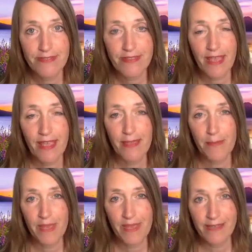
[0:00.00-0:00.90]
They
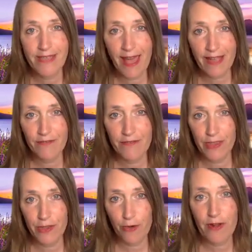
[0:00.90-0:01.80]
begin to
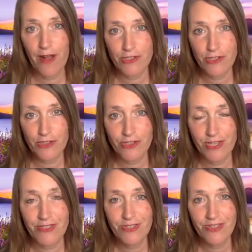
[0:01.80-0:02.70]
activate your
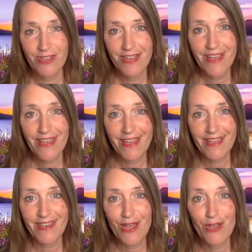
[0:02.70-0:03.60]
consciousness
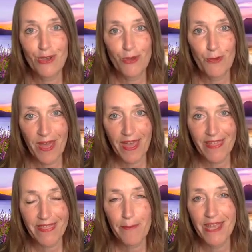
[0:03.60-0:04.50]
in a new way.
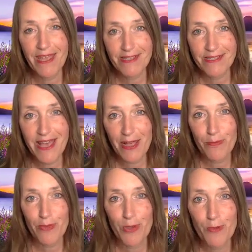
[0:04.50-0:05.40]
They begin to
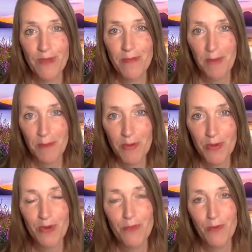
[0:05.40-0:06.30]
help you
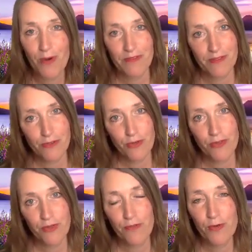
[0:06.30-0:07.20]
remember more of the truth
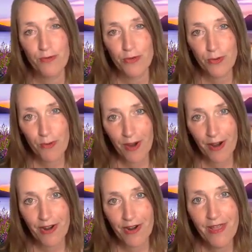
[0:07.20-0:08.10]
of who you
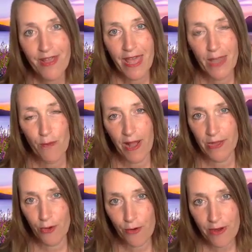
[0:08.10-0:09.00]
are and why
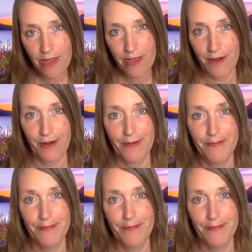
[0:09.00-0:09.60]
you're here.